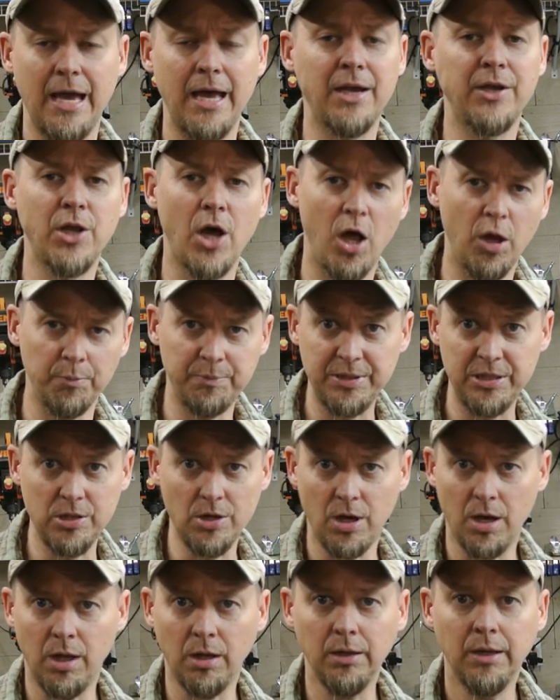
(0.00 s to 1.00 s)
end-all
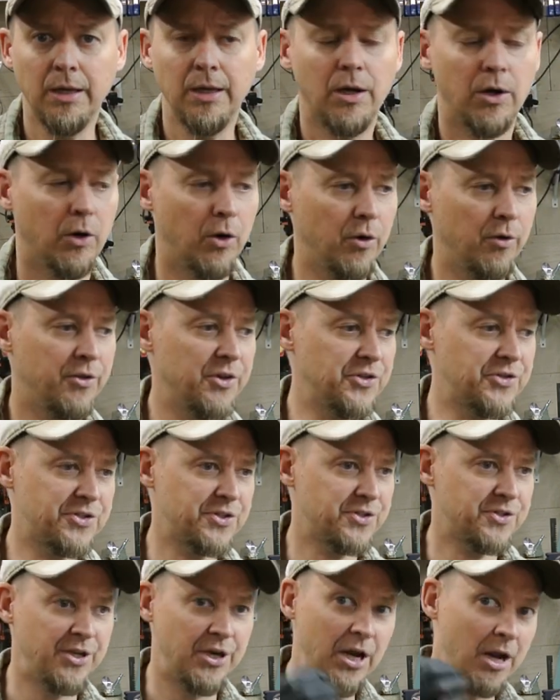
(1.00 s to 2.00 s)
be-all, or this
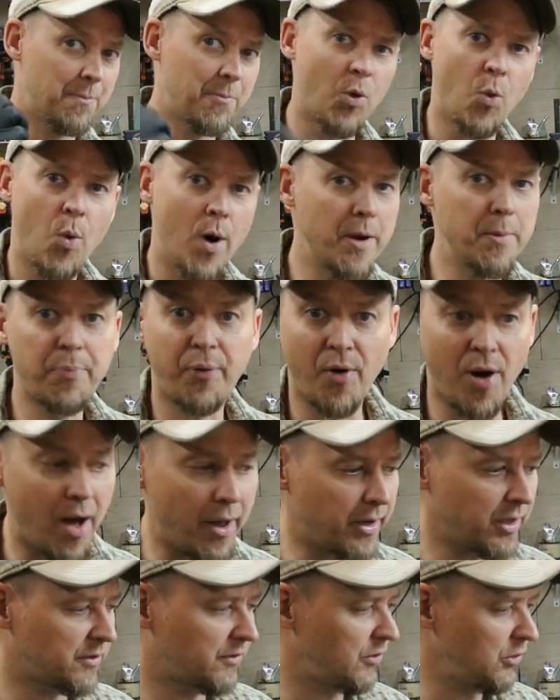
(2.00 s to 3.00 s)
is the number one
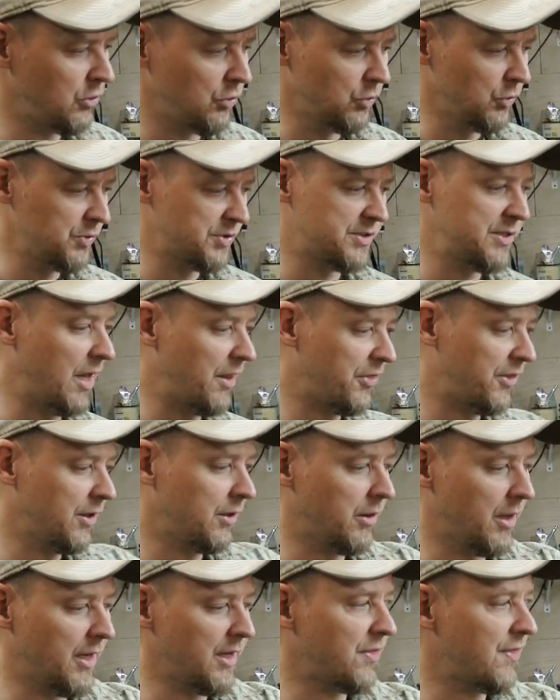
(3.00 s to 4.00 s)
product to use,
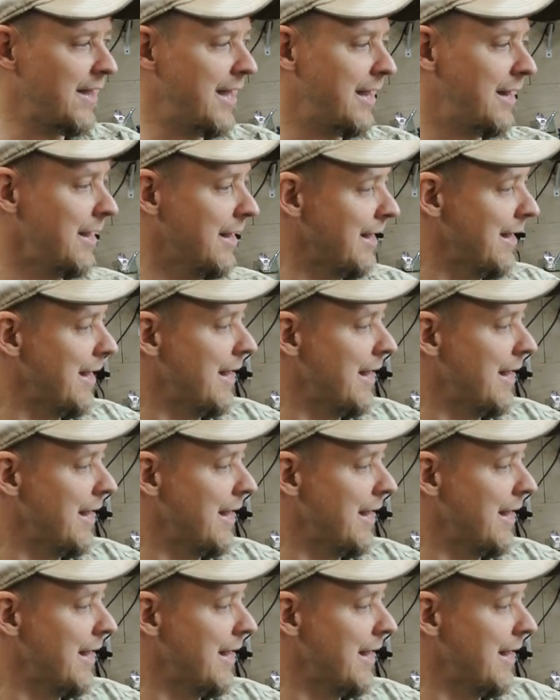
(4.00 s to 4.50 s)
nothing like that.